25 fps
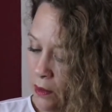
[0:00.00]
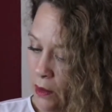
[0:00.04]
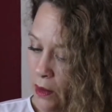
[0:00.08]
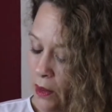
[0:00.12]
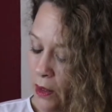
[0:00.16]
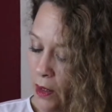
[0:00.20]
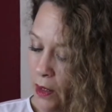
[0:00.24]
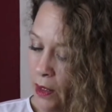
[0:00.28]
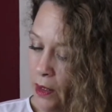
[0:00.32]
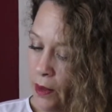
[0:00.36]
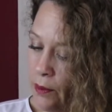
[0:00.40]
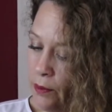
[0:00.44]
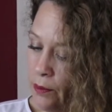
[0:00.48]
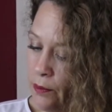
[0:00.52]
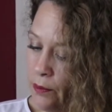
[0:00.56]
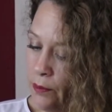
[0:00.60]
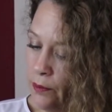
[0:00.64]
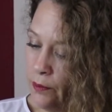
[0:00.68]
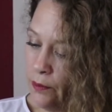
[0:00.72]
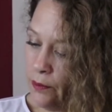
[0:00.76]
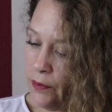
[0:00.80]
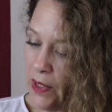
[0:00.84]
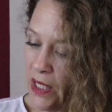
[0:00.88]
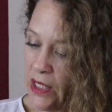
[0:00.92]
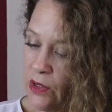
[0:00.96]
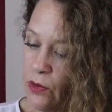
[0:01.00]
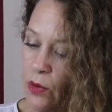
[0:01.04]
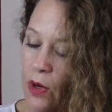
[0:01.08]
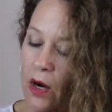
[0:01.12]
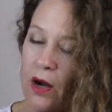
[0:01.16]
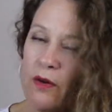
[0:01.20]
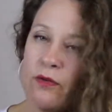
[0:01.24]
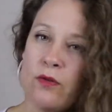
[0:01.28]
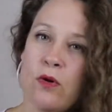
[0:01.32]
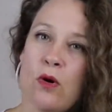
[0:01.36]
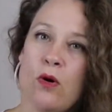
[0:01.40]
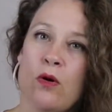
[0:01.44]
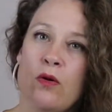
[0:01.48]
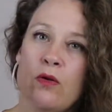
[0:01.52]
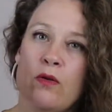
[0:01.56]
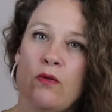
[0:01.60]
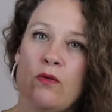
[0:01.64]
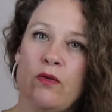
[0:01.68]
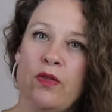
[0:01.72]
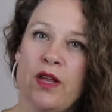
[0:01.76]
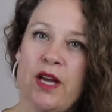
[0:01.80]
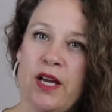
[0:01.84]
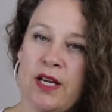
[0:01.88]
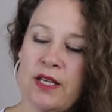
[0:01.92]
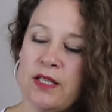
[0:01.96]
That's why I've got
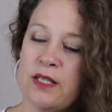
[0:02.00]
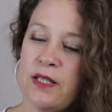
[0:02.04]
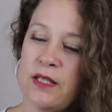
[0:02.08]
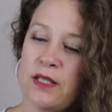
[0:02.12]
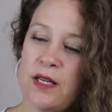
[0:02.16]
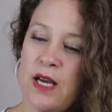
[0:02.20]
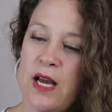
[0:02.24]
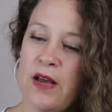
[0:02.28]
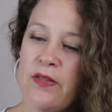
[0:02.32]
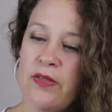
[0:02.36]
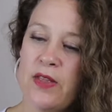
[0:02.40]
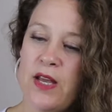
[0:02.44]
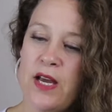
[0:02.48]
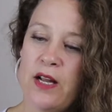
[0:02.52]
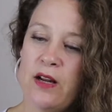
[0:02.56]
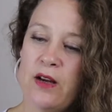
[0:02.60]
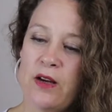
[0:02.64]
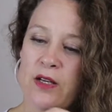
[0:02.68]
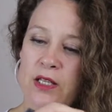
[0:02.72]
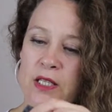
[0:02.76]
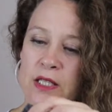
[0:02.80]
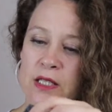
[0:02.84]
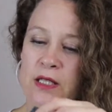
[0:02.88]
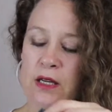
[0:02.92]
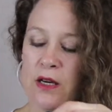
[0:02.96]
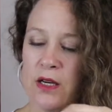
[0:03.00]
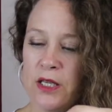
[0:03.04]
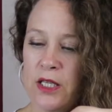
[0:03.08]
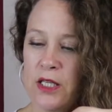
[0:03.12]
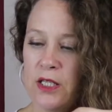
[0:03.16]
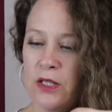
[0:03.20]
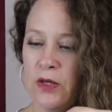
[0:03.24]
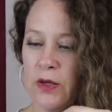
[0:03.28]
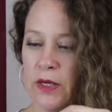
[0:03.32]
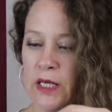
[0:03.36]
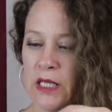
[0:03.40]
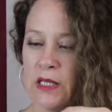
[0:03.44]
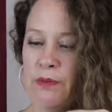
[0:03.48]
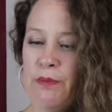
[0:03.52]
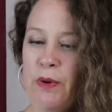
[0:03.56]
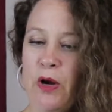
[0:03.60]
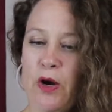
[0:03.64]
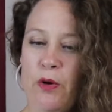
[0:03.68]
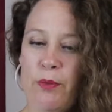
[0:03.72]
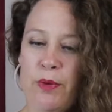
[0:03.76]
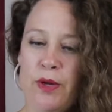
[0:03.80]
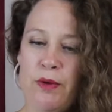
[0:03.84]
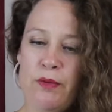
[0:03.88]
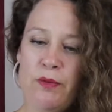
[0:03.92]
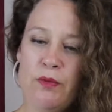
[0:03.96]
this, and then I decided to
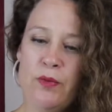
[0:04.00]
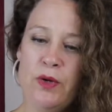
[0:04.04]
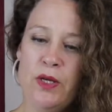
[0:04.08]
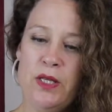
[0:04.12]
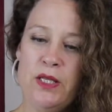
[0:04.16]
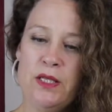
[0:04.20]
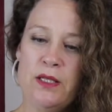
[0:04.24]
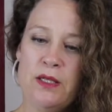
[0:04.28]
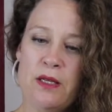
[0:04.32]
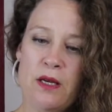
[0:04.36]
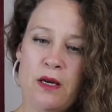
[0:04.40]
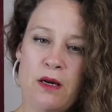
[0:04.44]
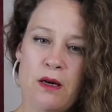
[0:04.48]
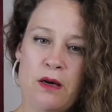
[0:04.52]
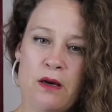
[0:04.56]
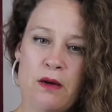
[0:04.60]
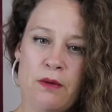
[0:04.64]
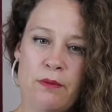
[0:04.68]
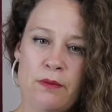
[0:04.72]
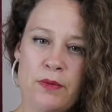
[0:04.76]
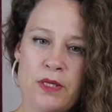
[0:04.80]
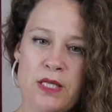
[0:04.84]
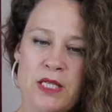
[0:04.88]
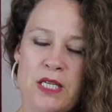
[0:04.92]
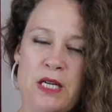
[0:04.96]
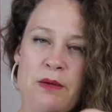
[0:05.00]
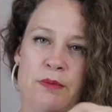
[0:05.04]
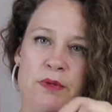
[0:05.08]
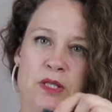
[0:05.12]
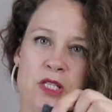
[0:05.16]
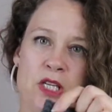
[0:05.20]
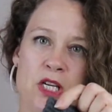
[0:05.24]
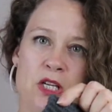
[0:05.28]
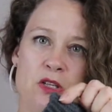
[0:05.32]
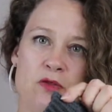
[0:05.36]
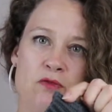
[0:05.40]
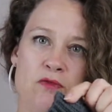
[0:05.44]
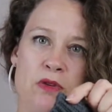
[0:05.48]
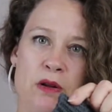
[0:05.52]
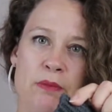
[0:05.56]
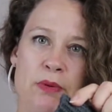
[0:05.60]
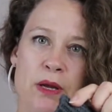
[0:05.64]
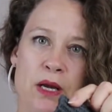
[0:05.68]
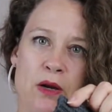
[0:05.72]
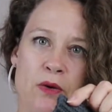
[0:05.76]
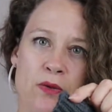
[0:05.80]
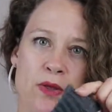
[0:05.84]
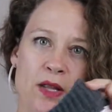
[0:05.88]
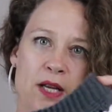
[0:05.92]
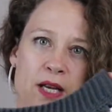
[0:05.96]
experiment with some slip stitch
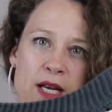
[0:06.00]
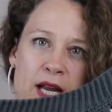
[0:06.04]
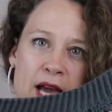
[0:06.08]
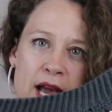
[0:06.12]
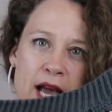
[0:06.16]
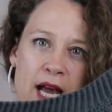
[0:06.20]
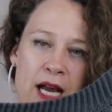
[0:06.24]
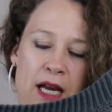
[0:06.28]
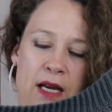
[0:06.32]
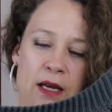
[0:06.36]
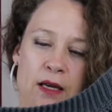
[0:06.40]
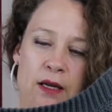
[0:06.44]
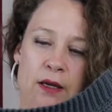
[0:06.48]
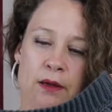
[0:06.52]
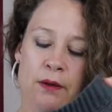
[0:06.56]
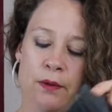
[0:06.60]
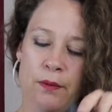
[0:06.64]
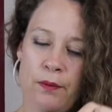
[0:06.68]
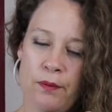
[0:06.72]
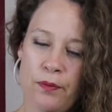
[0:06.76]
ribbing on the neck.